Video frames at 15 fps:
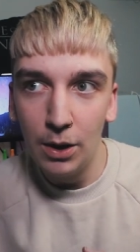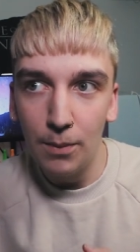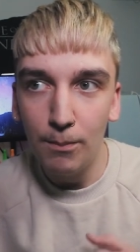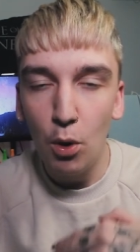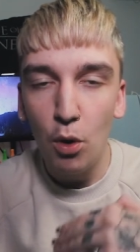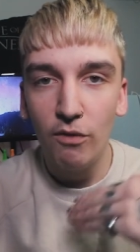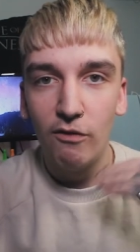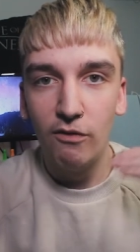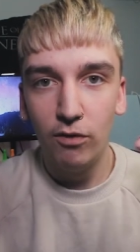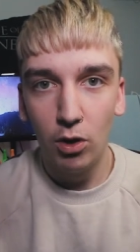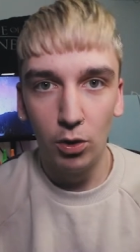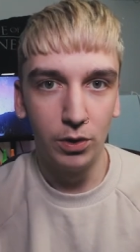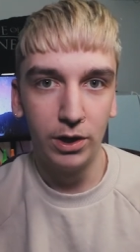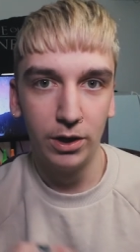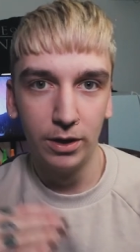more of a
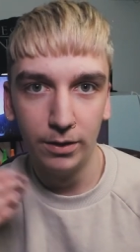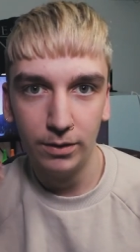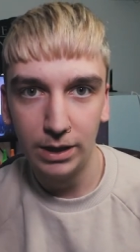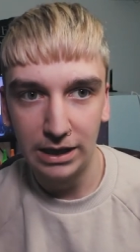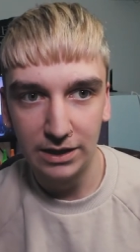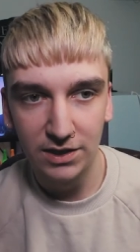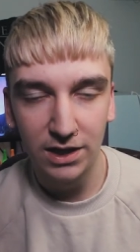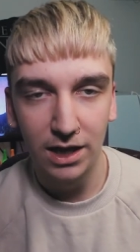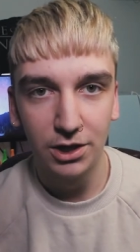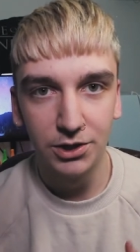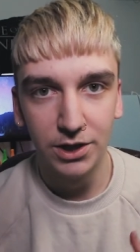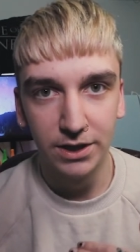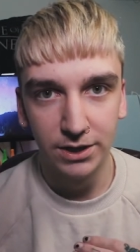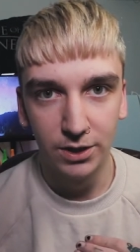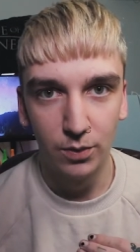vlog like
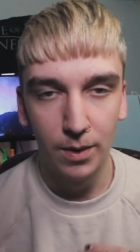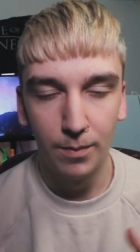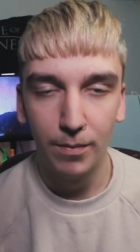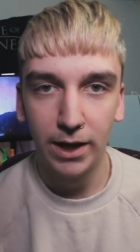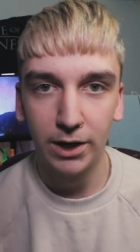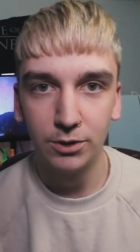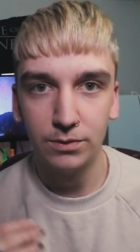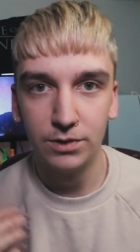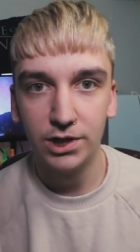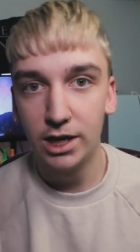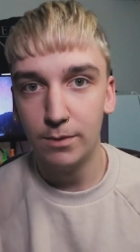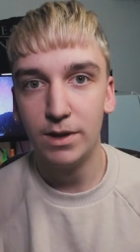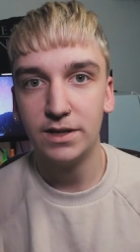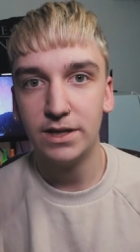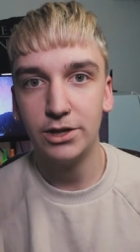slashed into it, make some
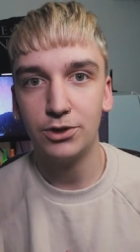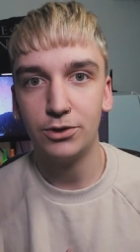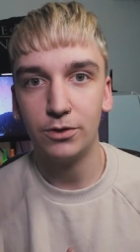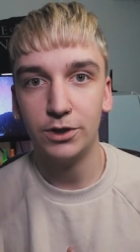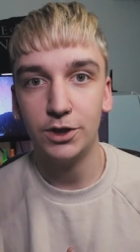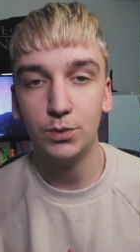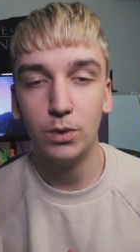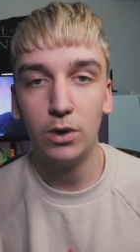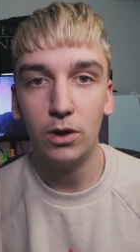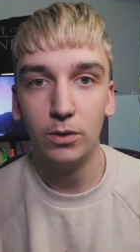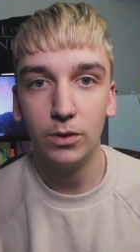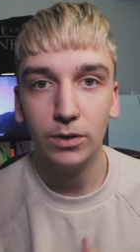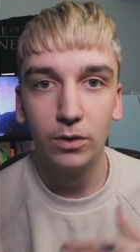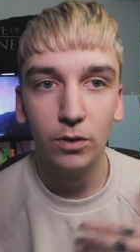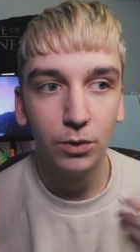cinematic shots as well.